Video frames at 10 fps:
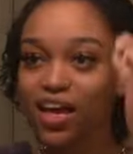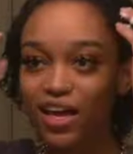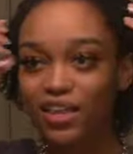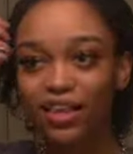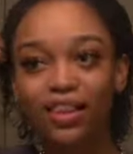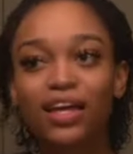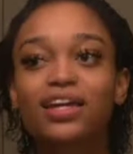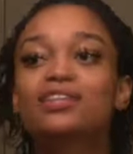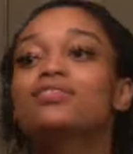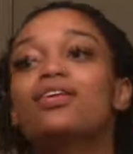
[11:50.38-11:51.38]
like
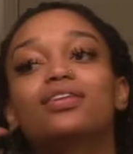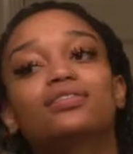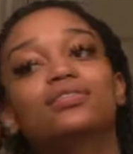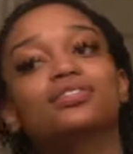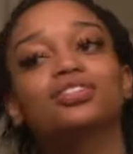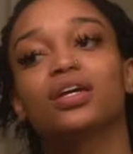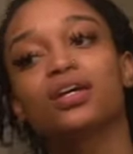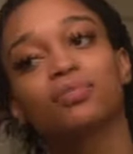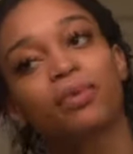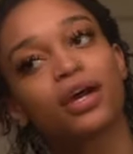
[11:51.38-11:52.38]
it's hard to
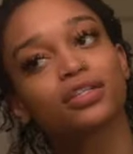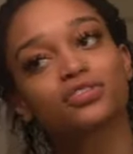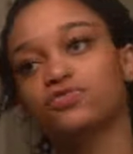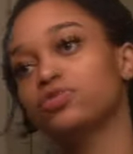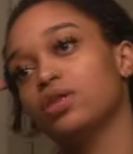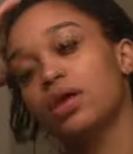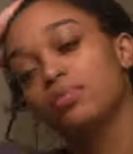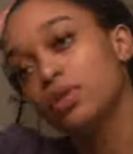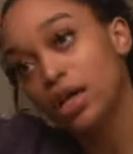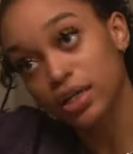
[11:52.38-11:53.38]
shade match for like
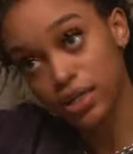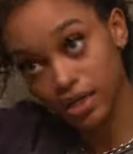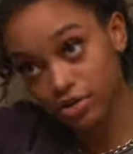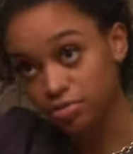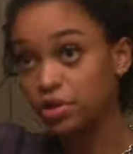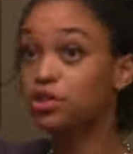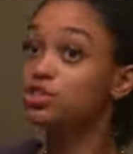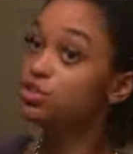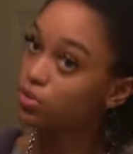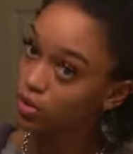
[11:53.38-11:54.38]
blonde hair,
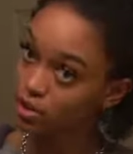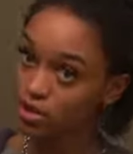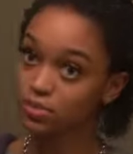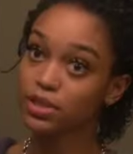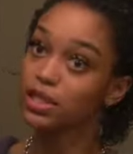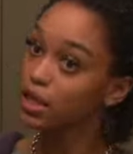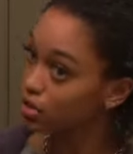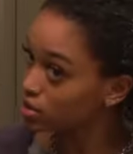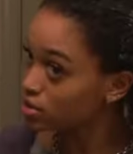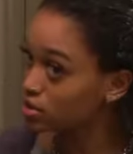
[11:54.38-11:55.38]
because you want something that
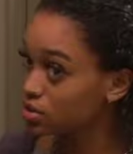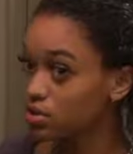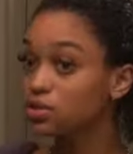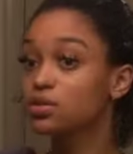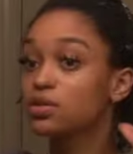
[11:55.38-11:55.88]
looks